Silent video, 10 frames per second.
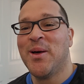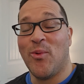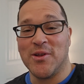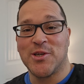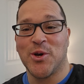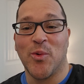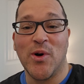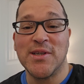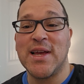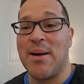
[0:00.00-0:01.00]
Well, sure,
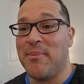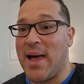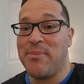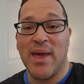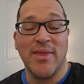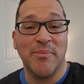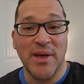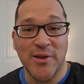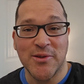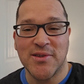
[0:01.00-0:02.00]
one job might pay the
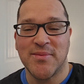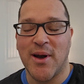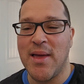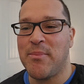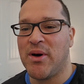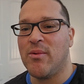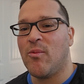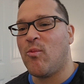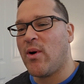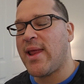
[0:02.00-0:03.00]
bills, right? But
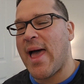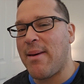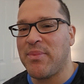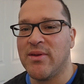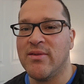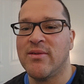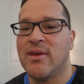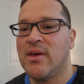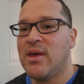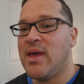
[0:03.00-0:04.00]
what happens
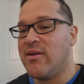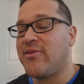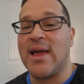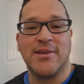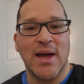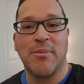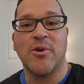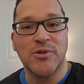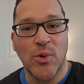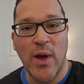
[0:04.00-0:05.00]
if that job
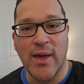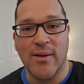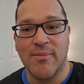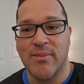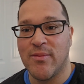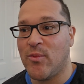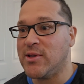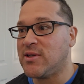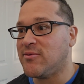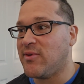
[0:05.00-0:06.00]
goes away,
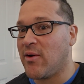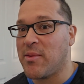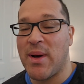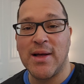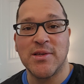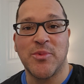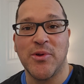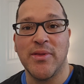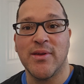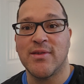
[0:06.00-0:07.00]
which is very possible
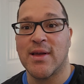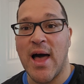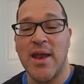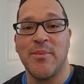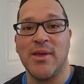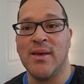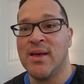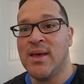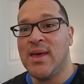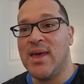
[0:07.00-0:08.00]
in this economy,
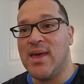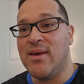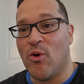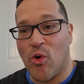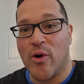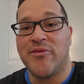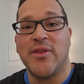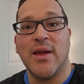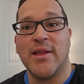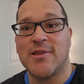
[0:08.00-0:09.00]
or if
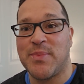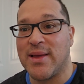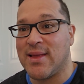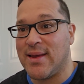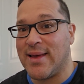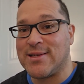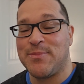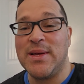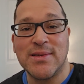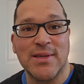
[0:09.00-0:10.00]
the unexpected
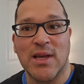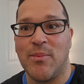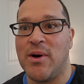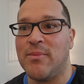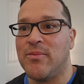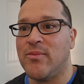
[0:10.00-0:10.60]
expenses come up?